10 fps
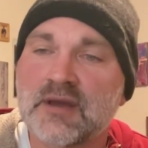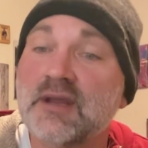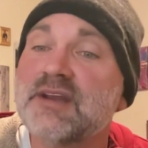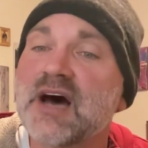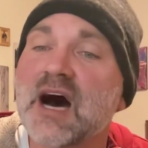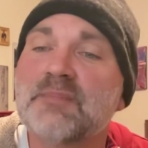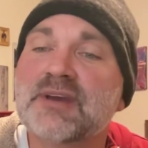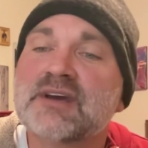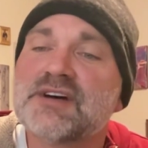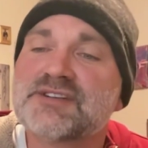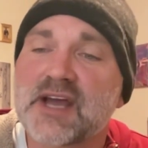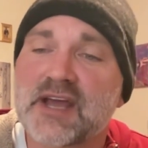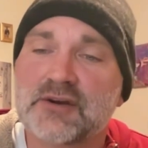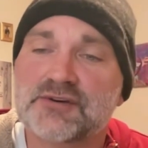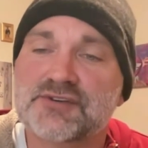not because I
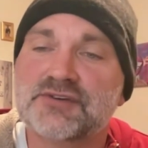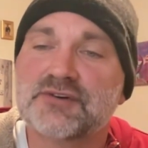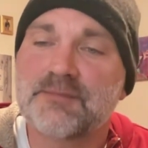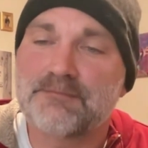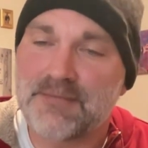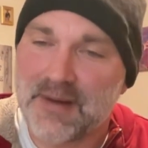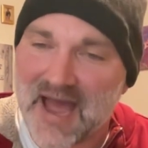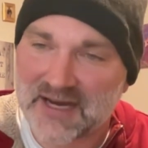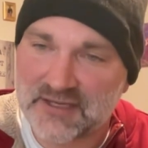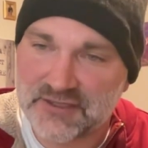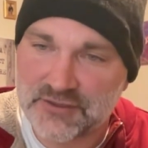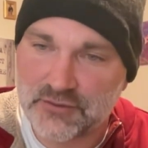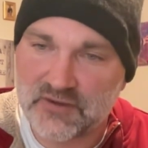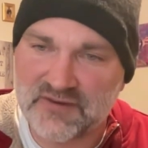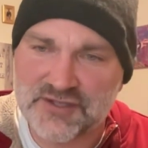understood the magnitude
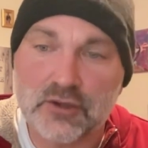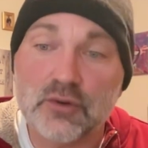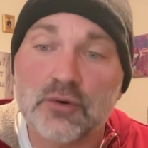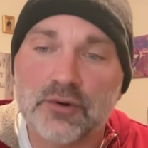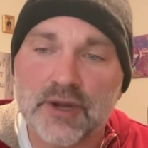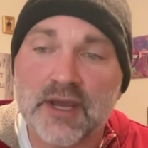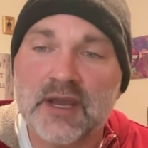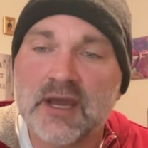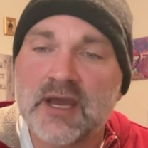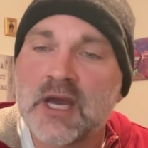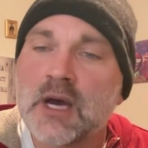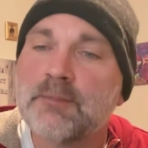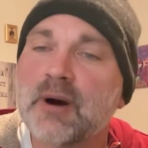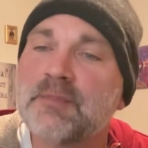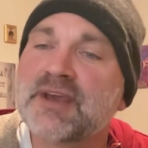of his glory,
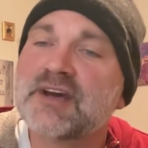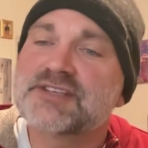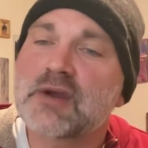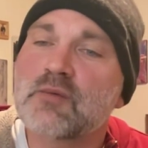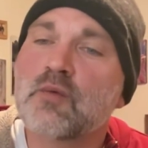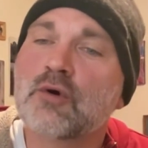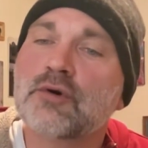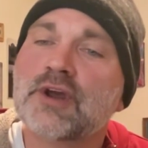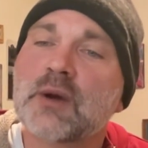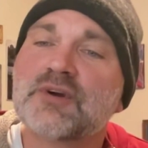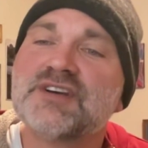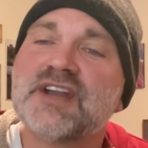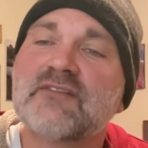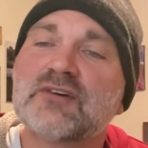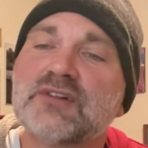but because I worried I would
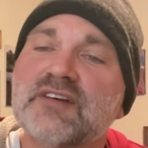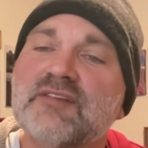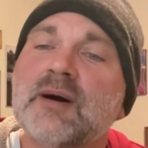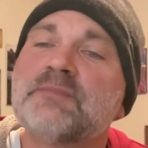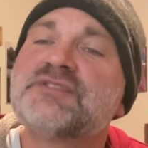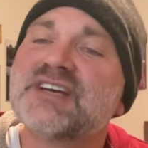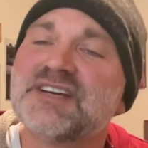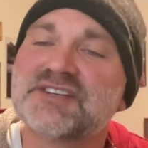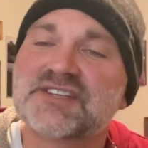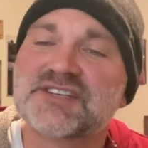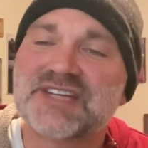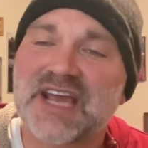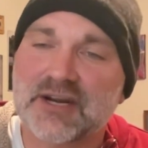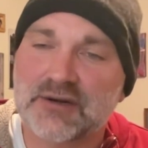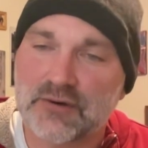never live up to his
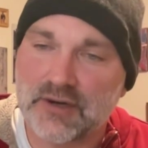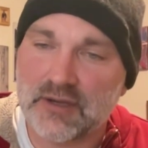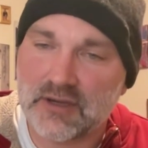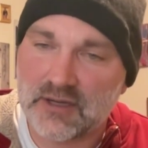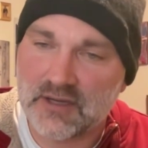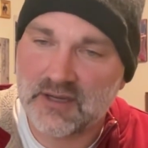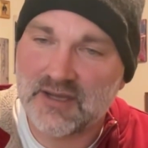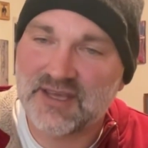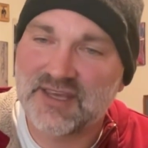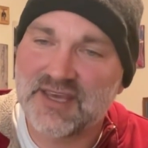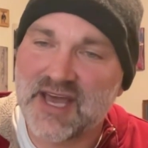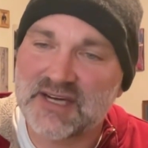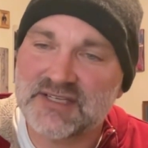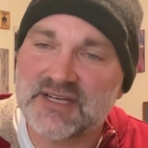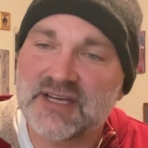standard.
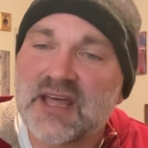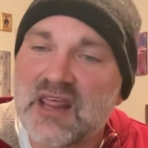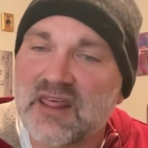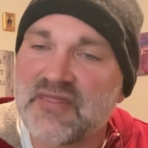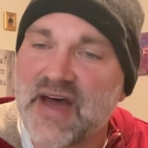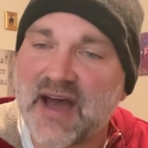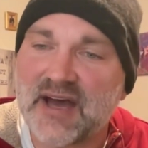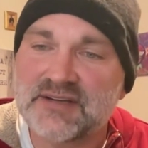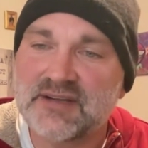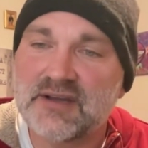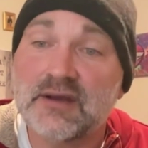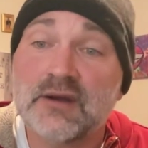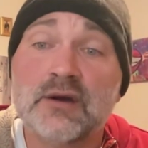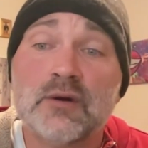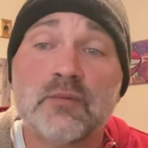Yet, that
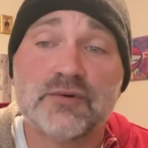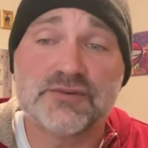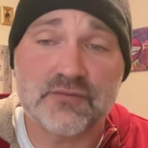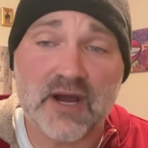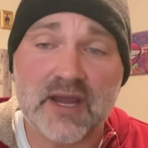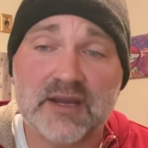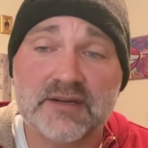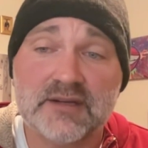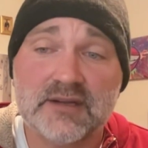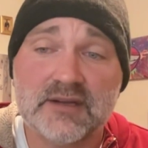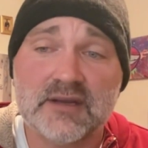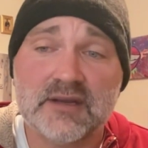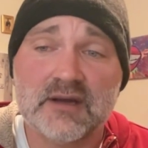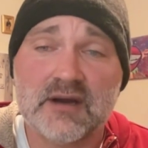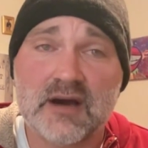was right.
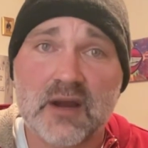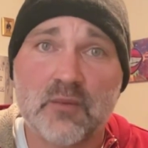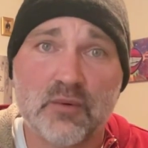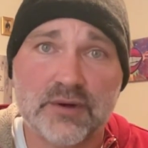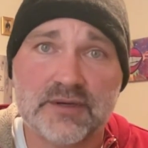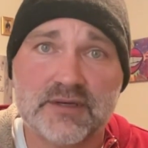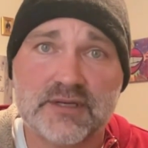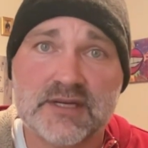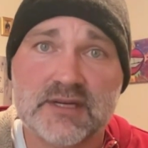I wouldn't.